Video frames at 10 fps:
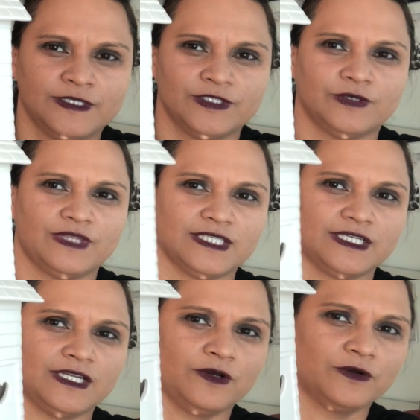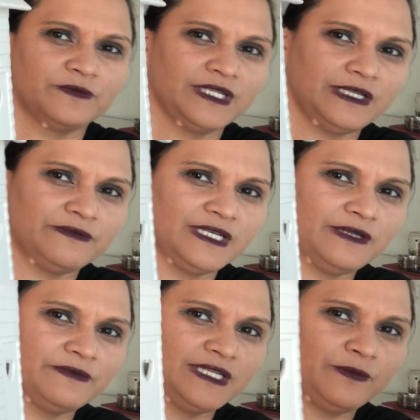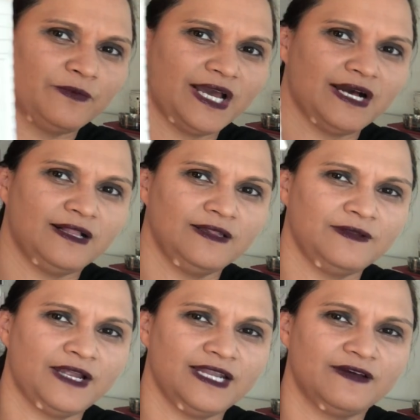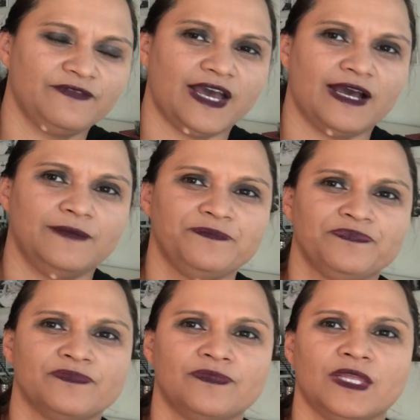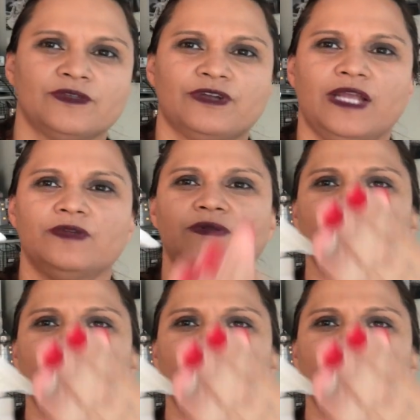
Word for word: So that's gonna go really, really, really well. I love that. I'm trying to